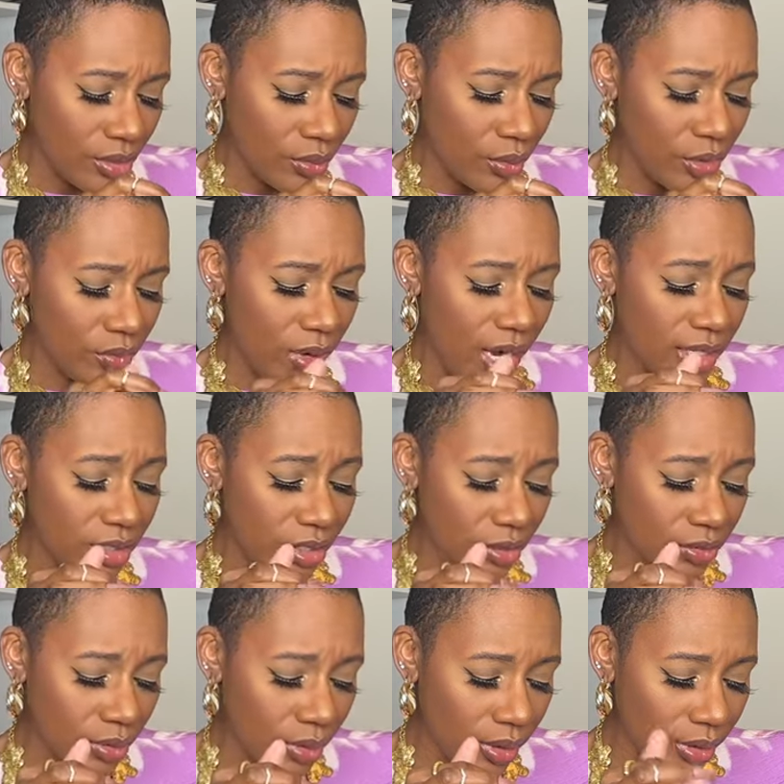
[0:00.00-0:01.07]
with
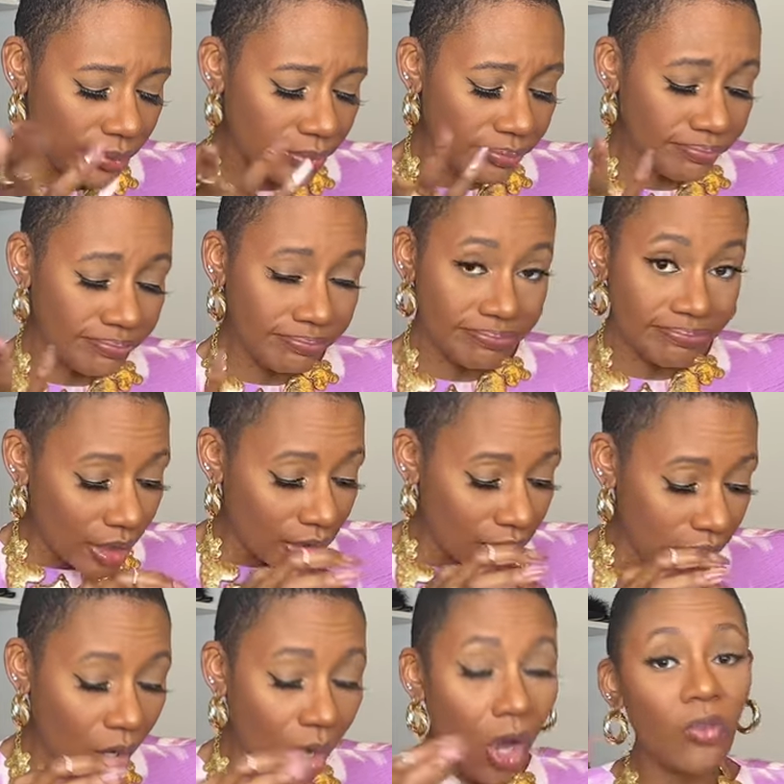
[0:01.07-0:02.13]
rhinestones on them.
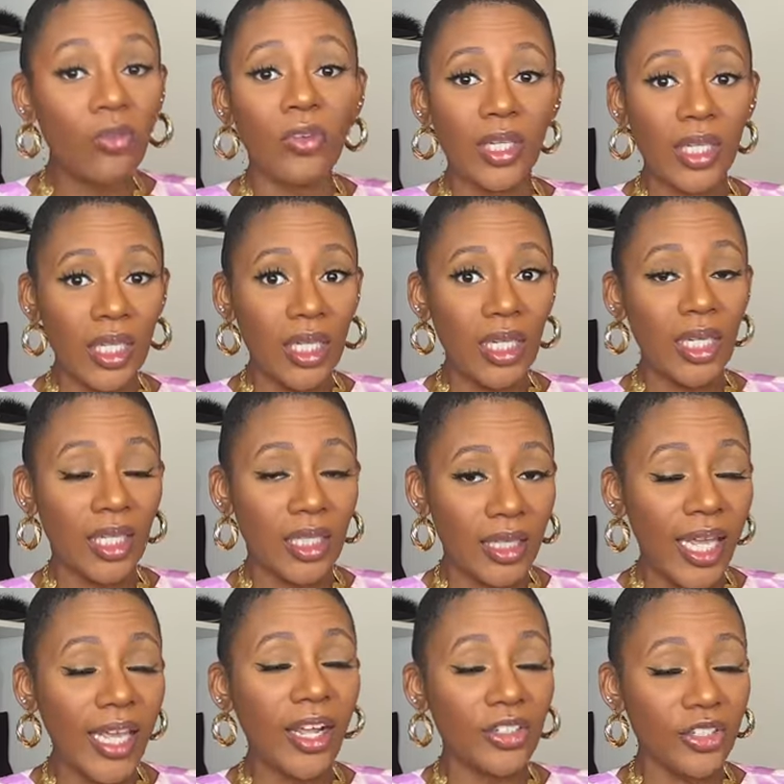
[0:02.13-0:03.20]
So hopefully
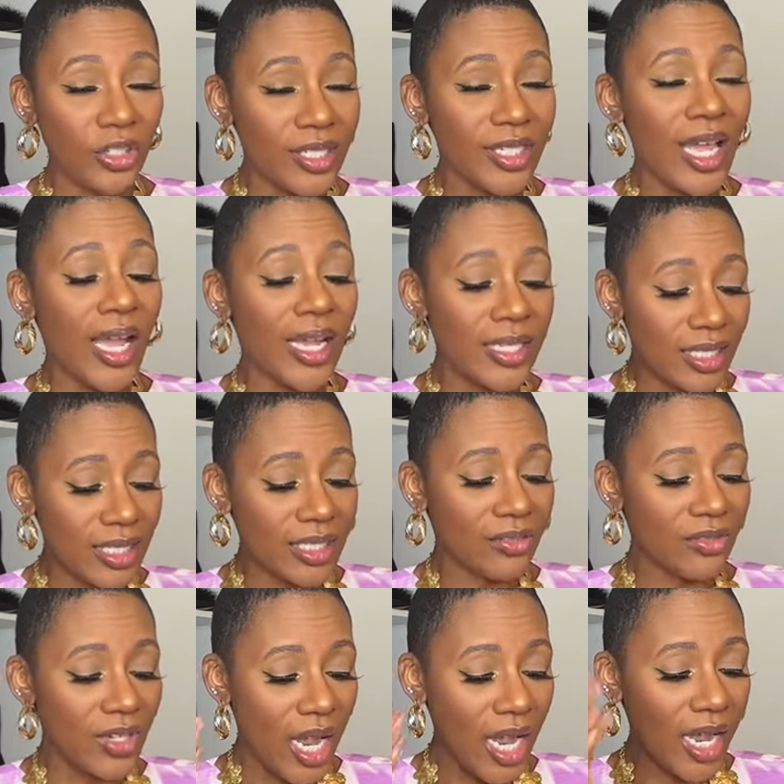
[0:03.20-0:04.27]
they are your size, because if
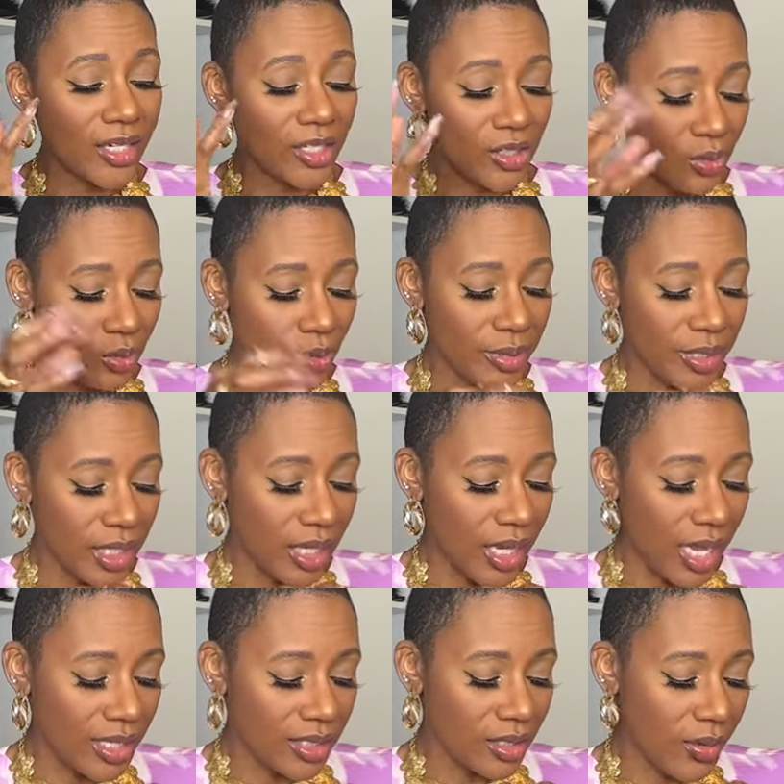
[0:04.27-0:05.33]
not, you will be
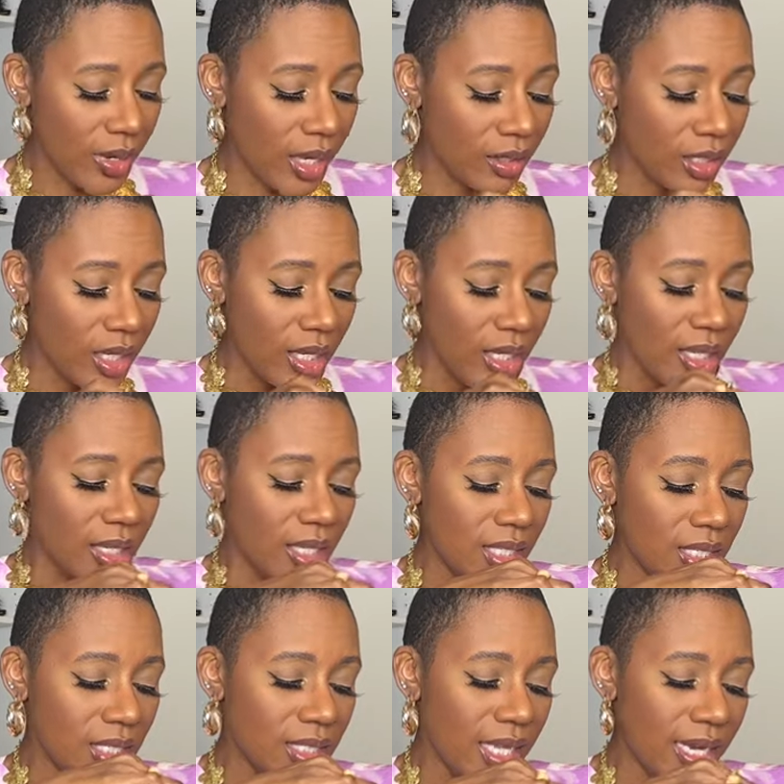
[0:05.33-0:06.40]
S O L. This
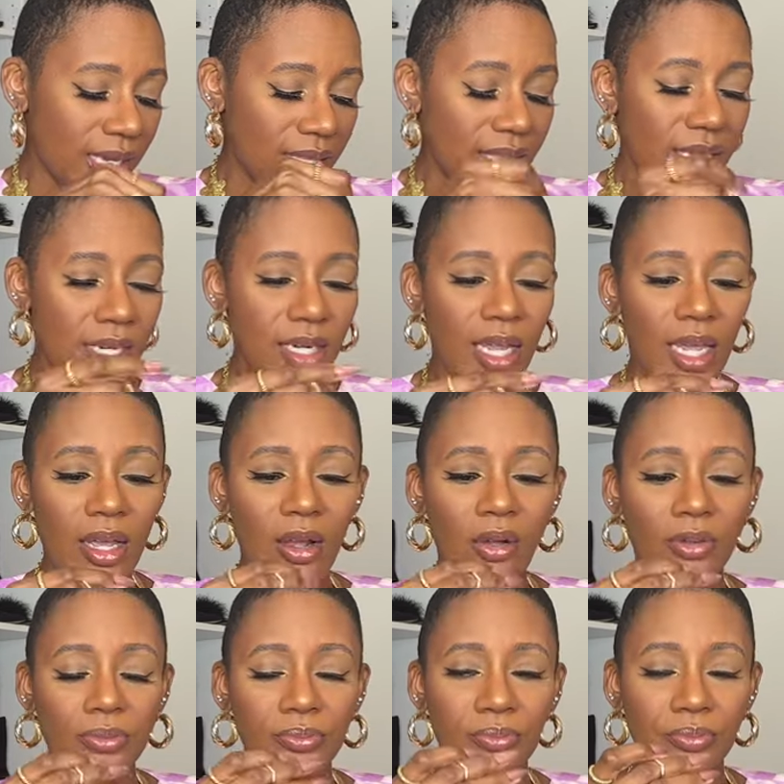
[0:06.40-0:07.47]
looks like a thin
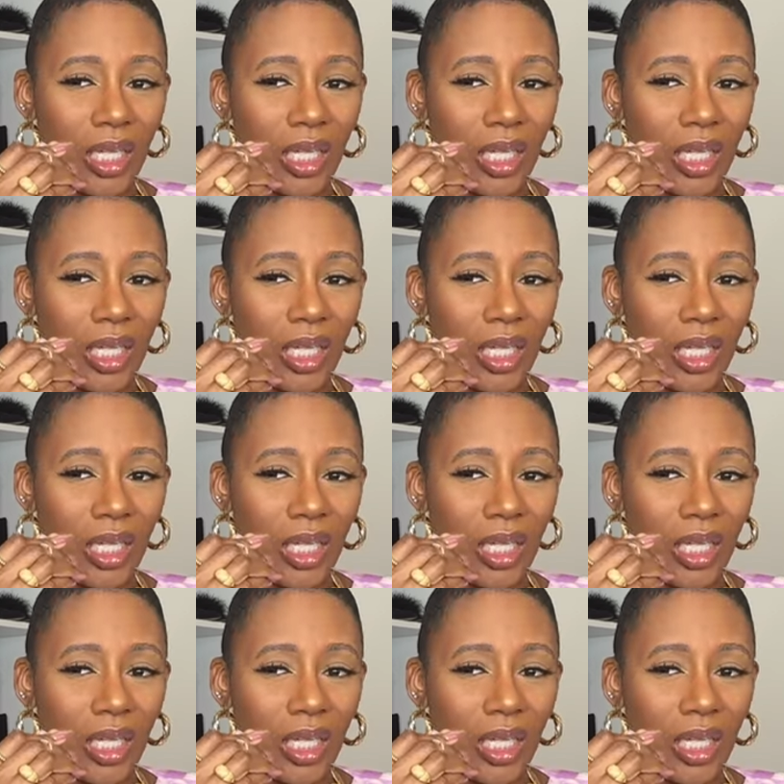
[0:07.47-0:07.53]
nail.